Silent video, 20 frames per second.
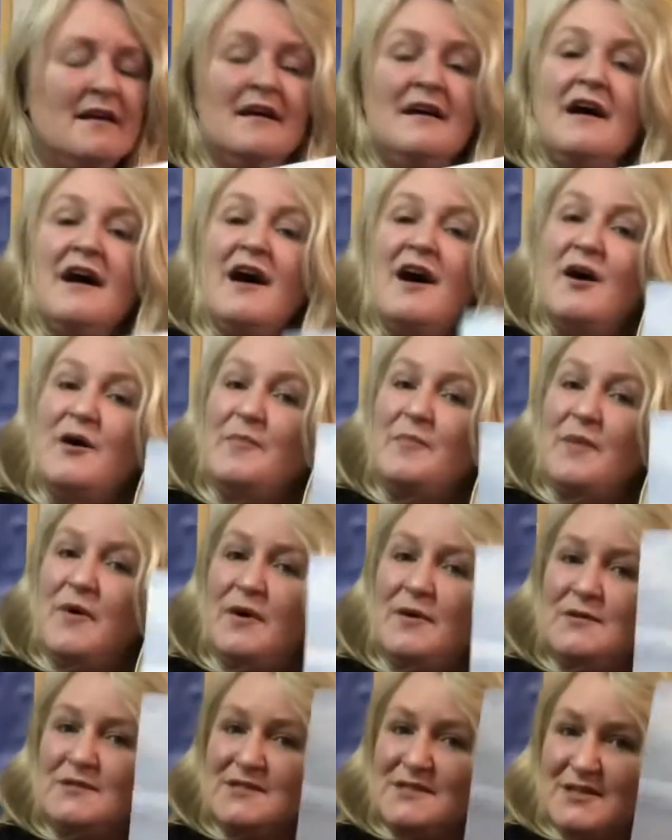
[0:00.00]
a
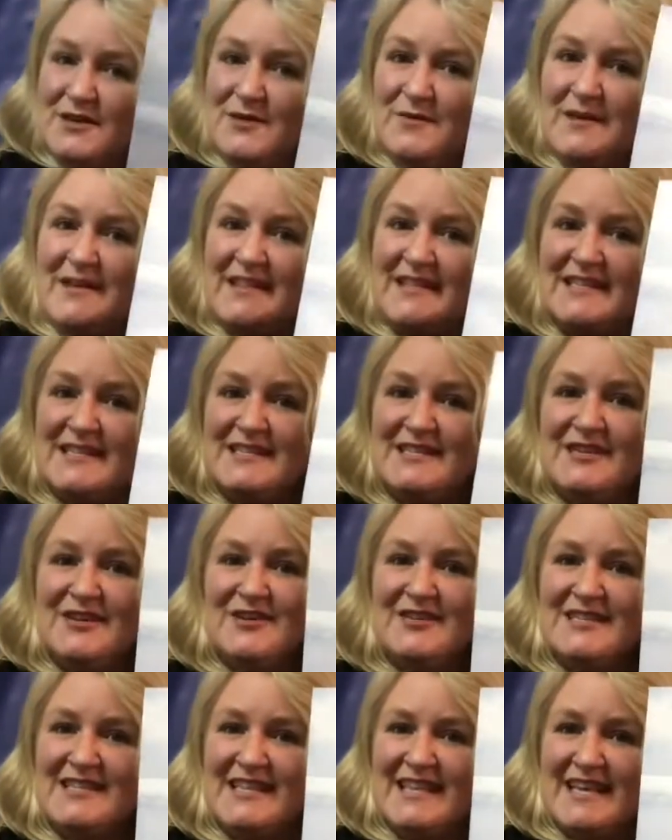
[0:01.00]
poster with this
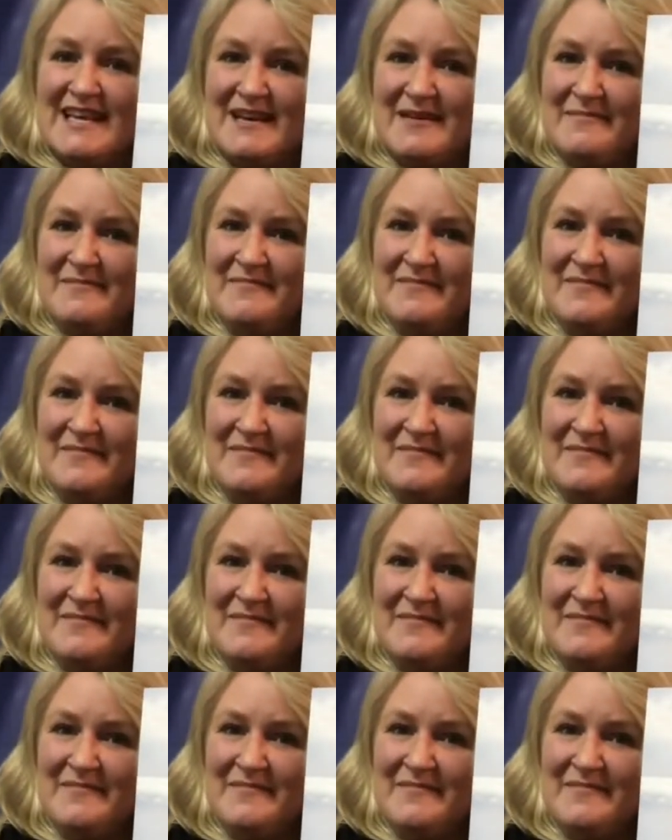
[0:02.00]
year's theme.